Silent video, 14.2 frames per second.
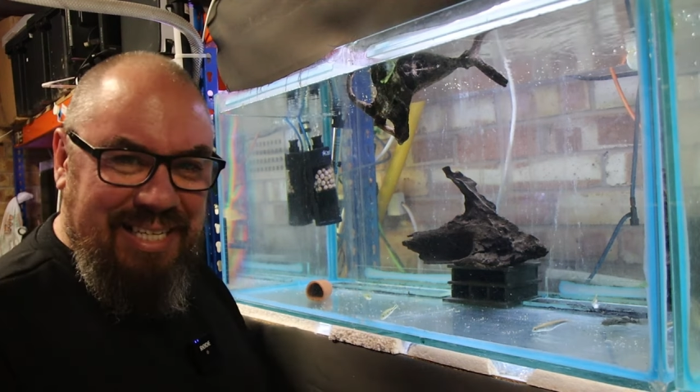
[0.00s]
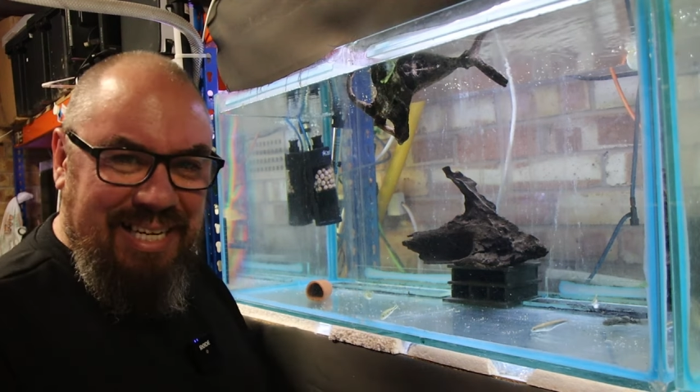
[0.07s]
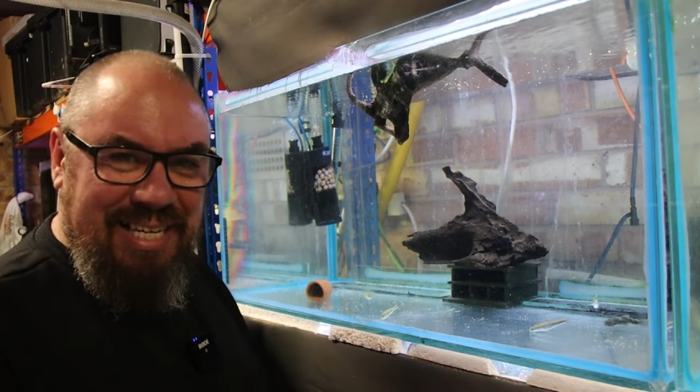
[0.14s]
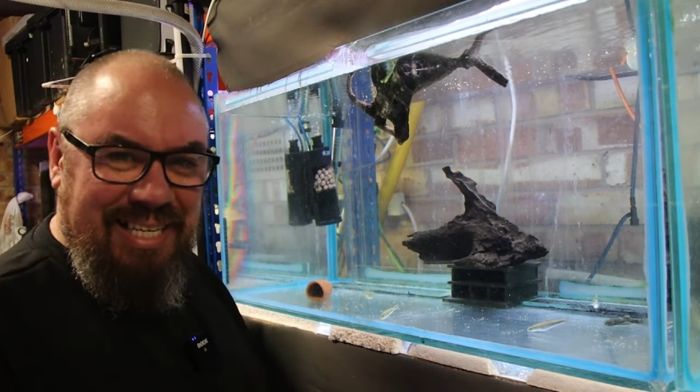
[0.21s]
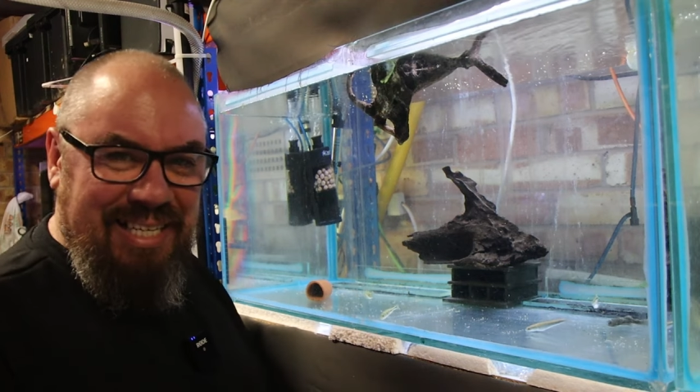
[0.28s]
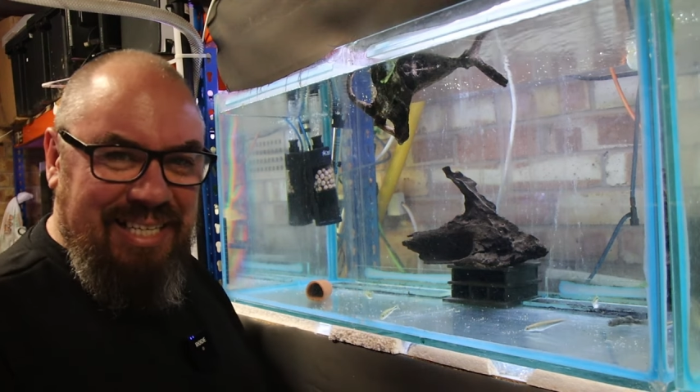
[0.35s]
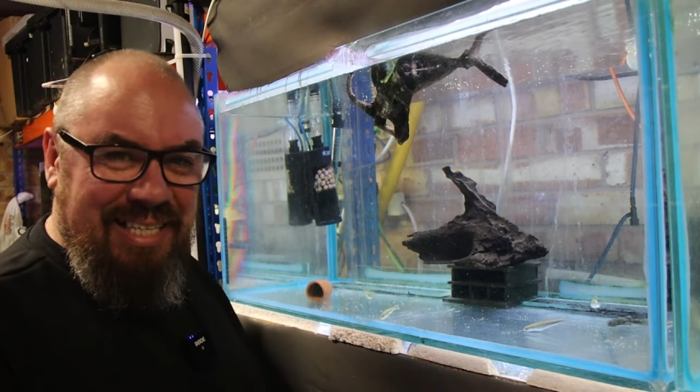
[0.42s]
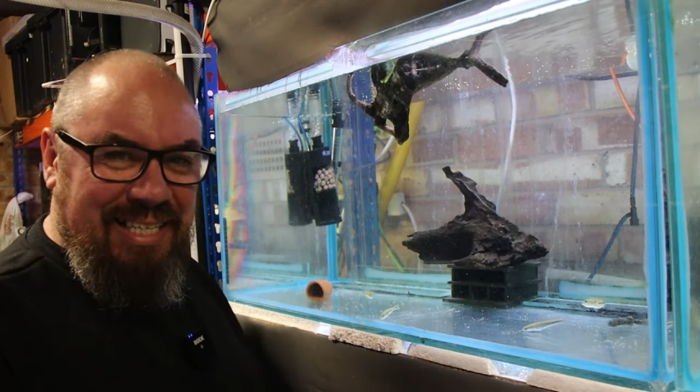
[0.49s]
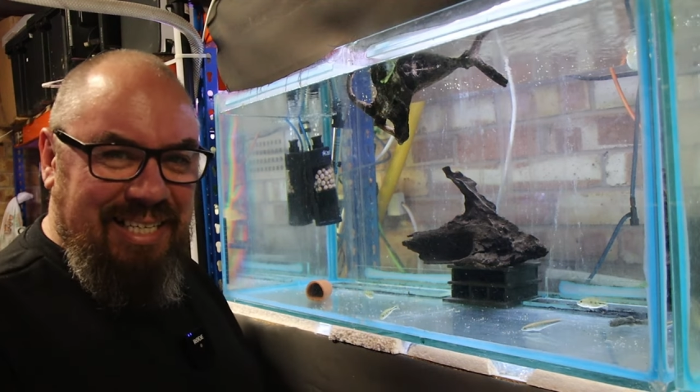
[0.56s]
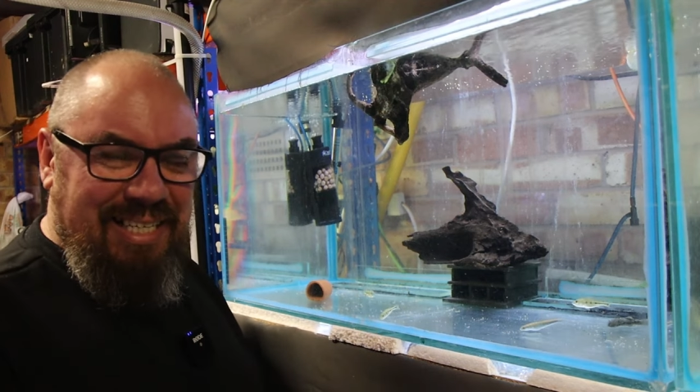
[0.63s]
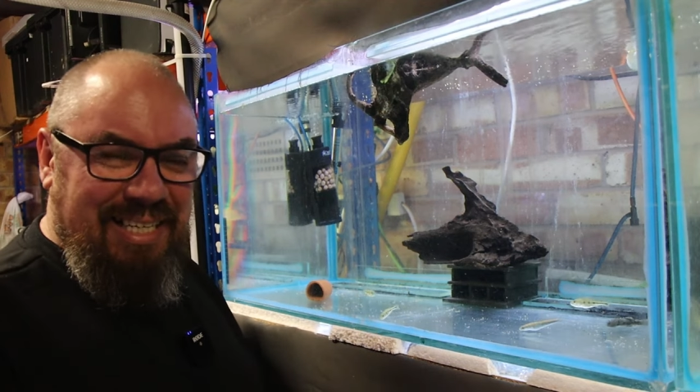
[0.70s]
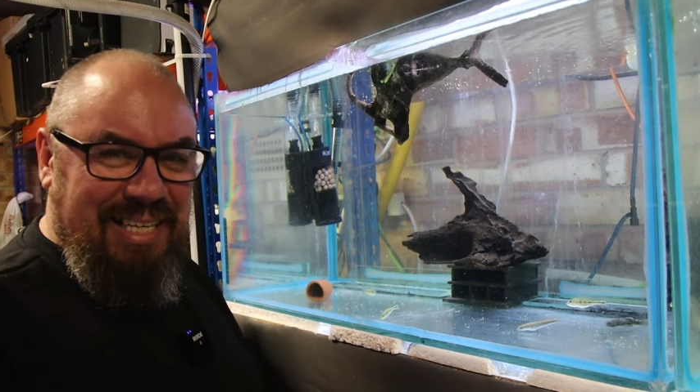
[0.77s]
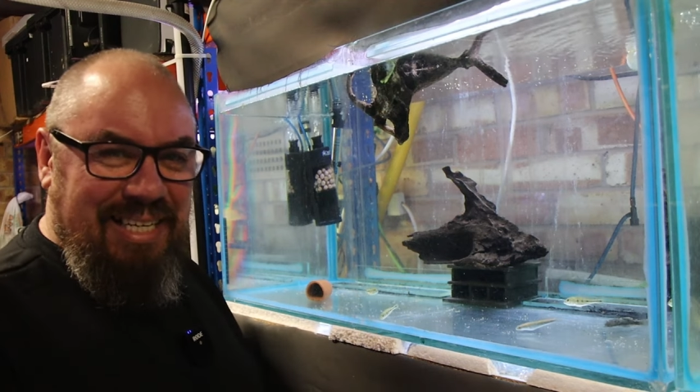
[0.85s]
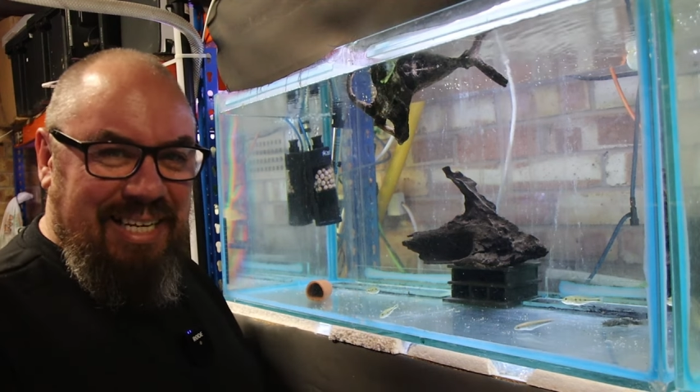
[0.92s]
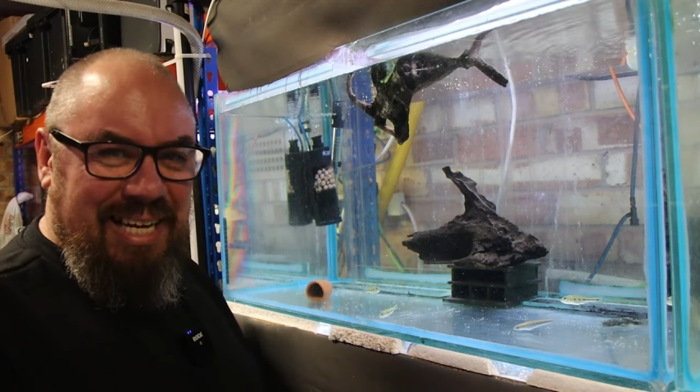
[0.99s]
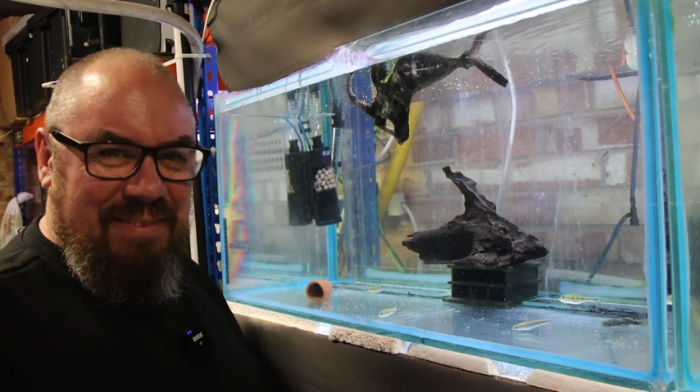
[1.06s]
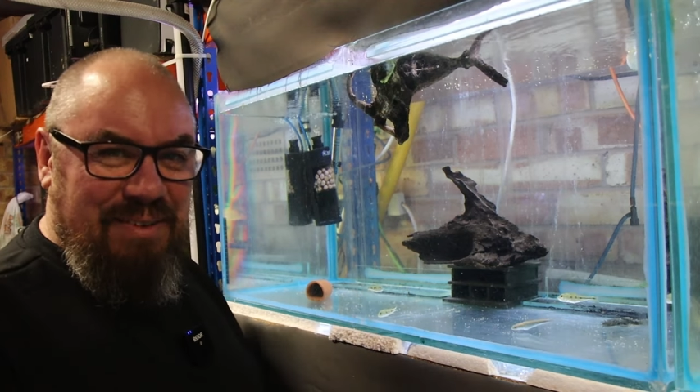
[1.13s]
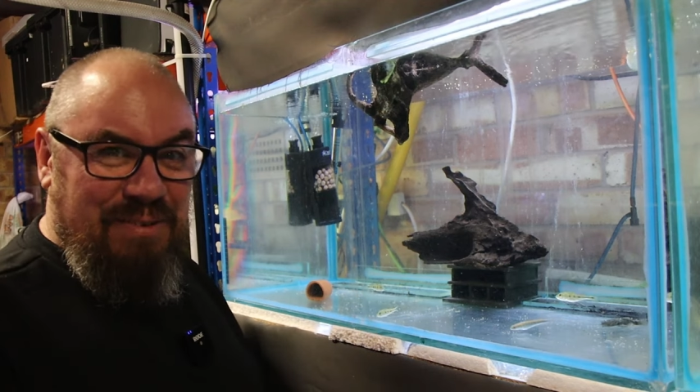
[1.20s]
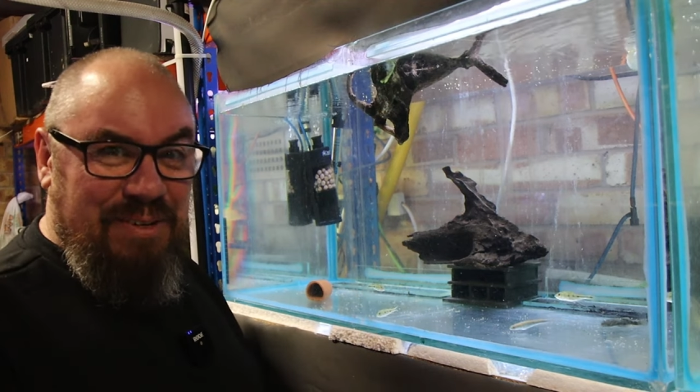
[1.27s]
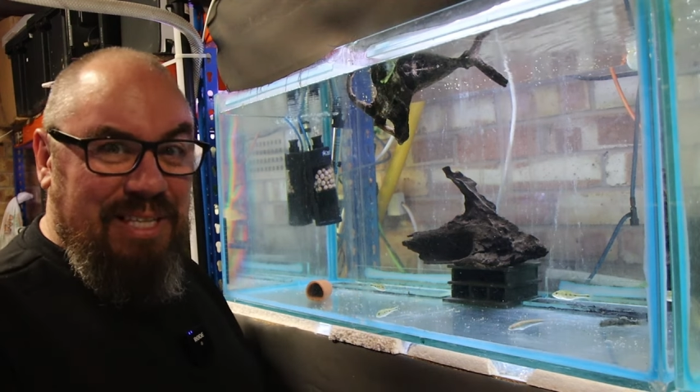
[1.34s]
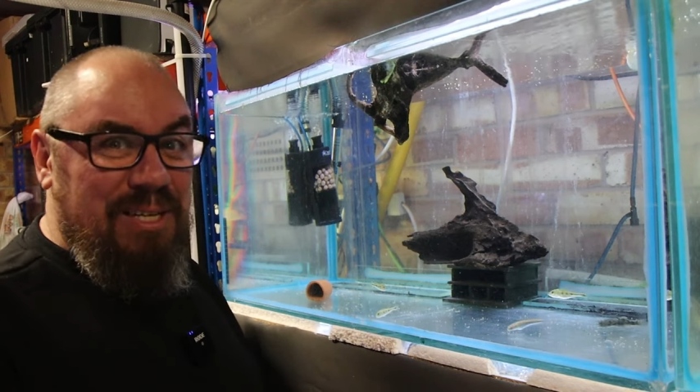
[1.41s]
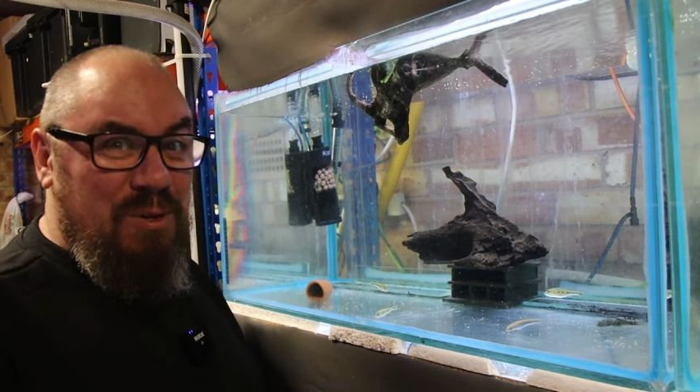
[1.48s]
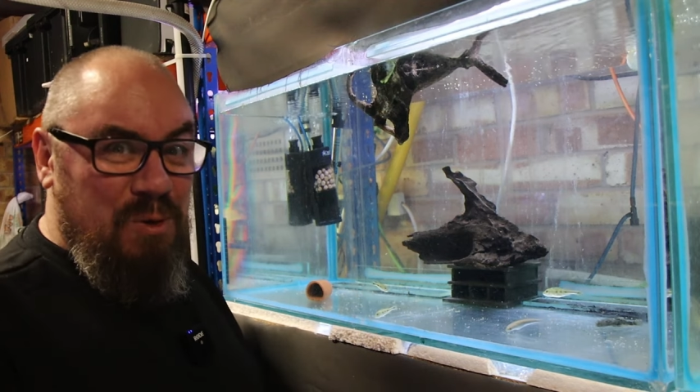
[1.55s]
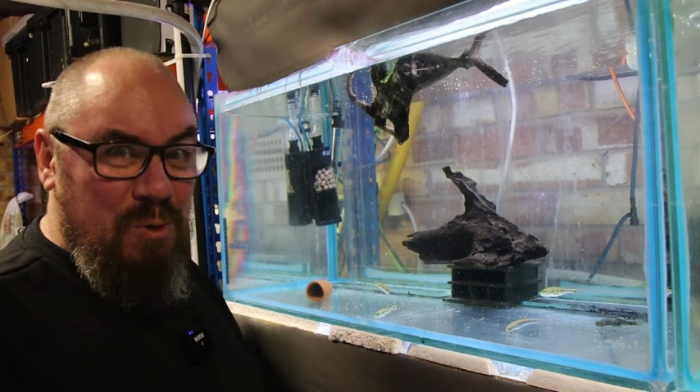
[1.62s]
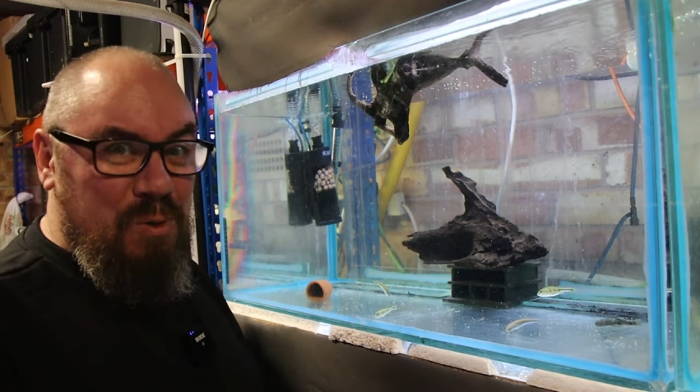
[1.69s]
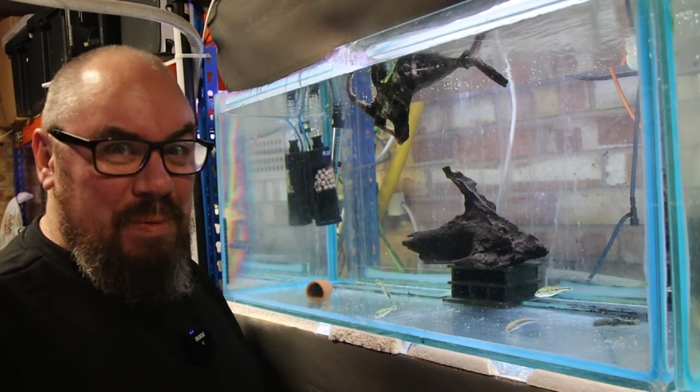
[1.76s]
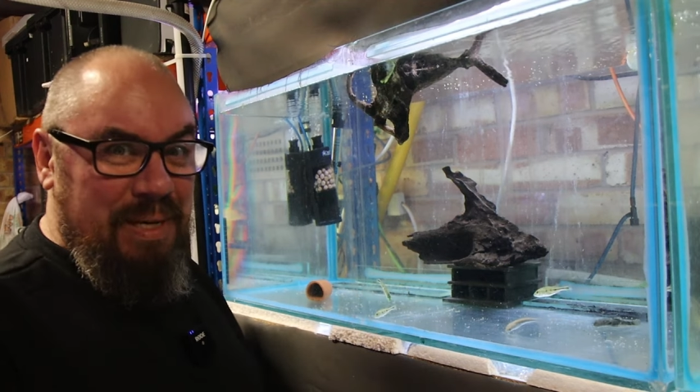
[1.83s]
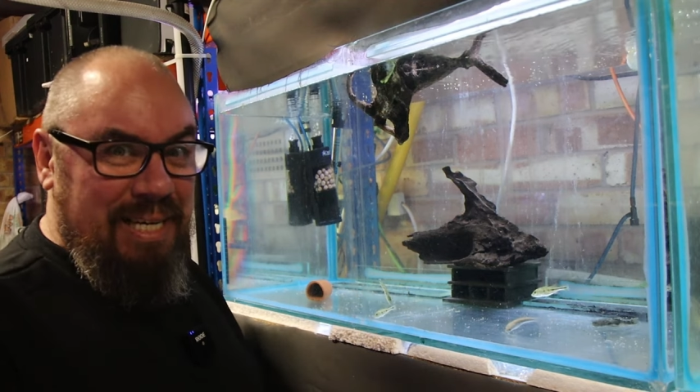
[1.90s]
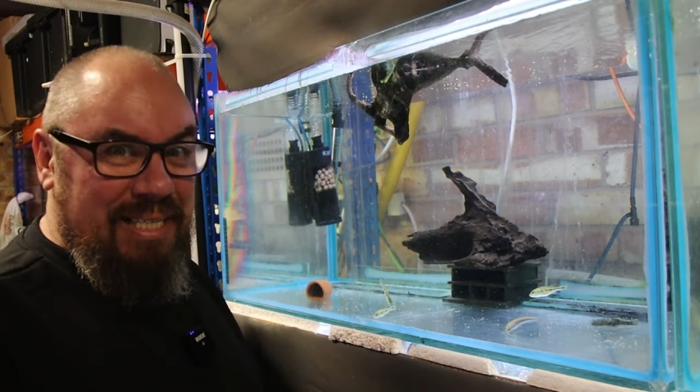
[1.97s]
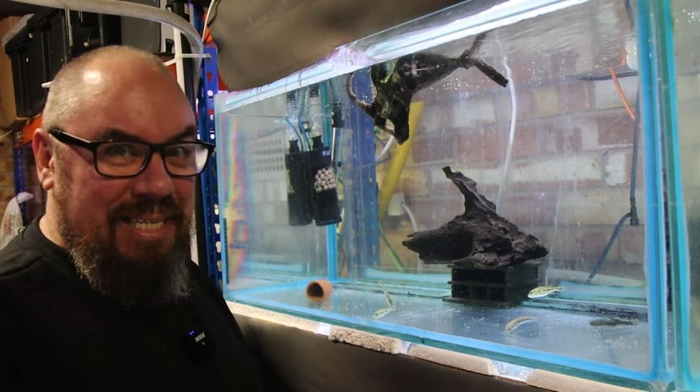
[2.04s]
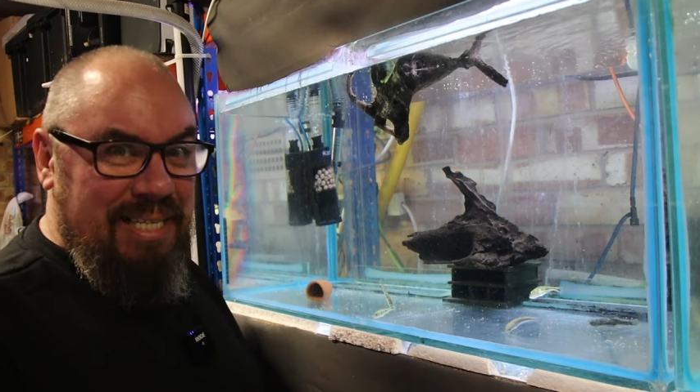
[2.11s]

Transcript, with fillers: Tank and have a really cool mega